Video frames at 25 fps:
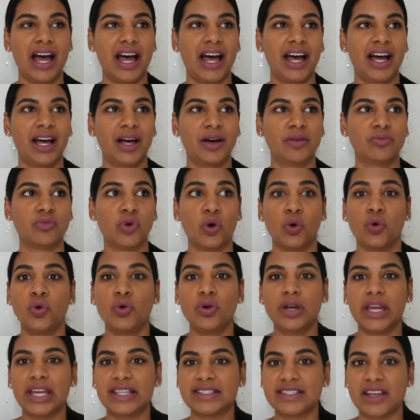
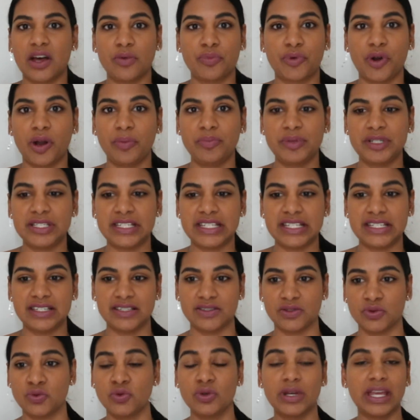Who gets our
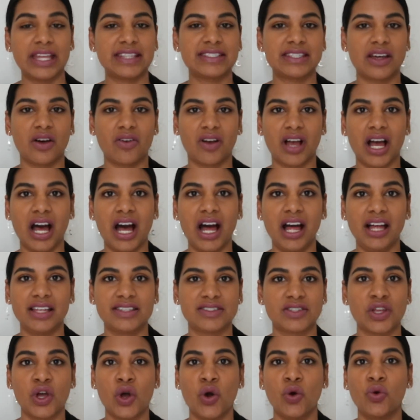properties? Who gets our
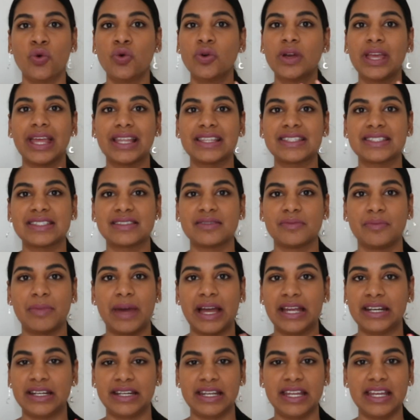cars? Who gets
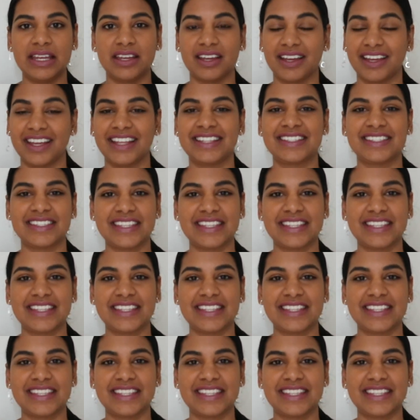my ring?